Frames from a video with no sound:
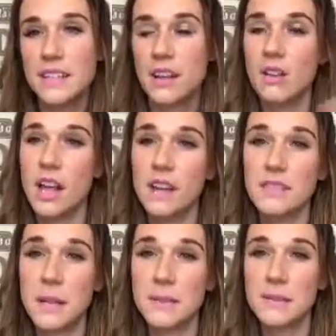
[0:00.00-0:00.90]
And a lot of
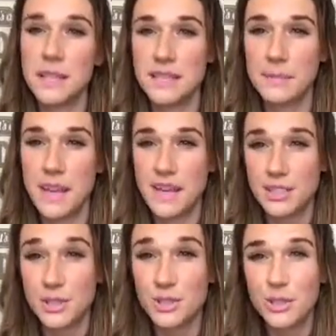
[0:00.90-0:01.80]
times, because my
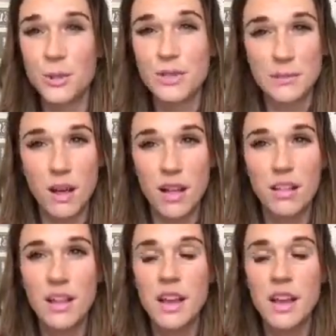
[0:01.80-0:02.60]
kids are so small,